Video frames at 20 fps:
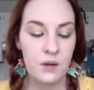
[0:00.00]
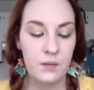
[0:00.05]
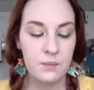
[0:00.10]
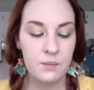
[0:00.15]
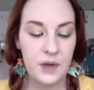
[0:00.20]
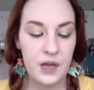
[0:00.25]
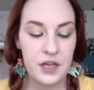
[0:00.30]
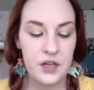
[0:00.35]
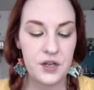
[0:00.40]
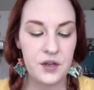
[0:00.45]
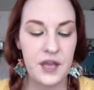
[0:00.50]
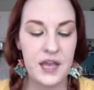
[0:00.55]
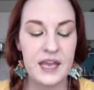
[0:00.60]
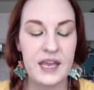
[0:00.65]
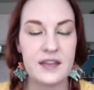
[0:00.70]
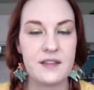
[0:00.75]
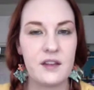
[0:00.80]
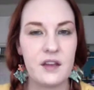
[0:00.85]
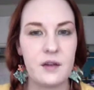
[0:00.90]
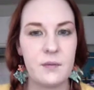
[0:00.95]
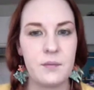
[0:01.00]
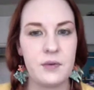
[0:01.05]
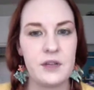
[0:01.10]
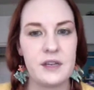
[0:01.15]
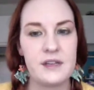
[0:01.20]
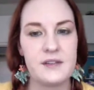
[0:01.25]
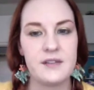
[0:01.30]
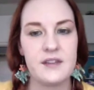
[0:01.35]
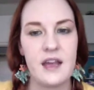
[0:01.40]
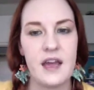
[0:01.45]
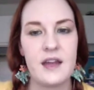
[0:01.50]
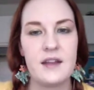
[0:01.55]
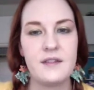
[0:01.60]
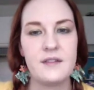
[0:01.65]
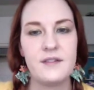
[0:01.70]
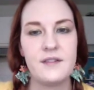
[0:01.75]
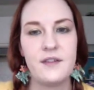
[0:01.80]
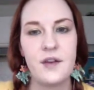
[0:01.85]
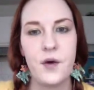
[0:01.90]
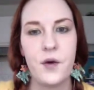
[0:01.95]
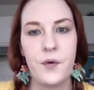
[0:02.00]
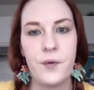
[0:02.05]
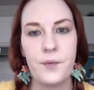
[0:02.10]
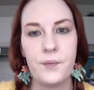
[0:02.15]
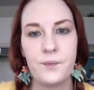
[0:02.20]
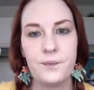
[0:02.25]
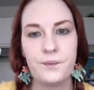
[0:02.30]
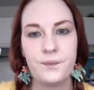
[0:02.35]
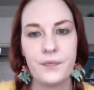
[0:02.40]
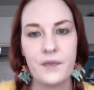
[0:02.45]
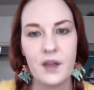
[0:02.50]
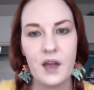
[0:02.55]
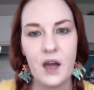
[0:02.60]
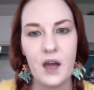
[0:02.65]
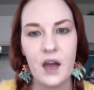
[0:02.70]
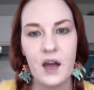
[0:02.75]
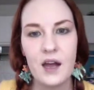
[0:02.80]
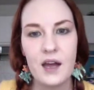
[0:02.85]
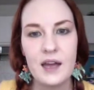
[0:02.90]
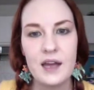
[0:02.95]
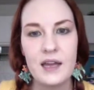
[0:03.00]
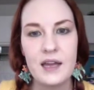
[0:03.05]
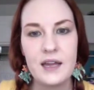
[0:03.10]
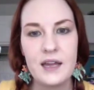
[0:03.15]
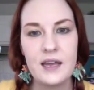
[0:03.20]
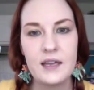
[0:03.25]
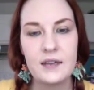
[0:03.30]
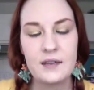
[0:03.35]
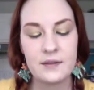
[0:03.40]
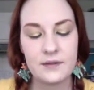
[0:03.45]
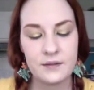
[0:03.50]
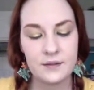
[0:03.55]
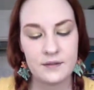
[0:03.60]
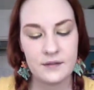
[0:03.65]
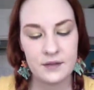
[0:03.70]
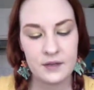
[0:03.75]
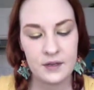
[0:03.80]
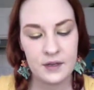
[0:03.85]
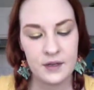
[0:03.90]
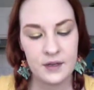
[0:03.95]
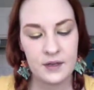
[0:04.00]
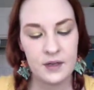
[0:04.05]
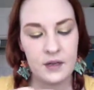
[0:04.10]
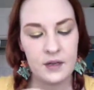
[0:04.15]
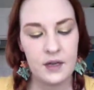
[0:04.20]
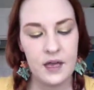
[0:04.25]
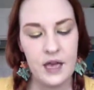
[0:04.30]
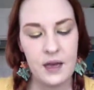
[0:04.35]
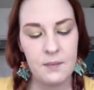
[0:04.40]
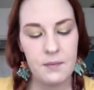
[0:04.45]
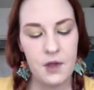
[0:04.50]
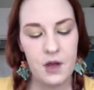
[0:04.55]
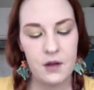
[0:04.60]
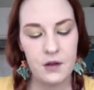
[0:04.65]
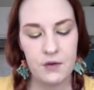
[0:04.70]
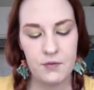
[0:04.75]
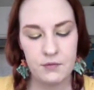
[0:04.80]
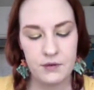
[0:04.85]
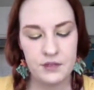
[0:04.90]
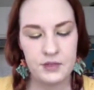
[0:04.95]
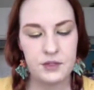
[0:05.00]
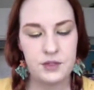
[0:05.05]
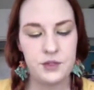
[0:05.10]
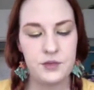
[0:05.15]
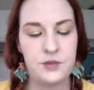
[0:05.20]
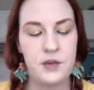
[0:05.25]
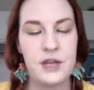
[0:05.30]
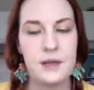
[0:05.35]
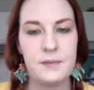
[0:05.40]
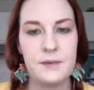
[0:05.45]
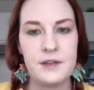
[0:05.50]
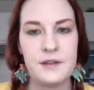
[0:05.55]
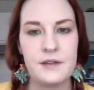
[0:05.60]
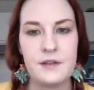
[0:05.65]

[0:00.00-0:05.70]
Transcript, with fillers: but you can't get the complete set. So I I'm not going to keep these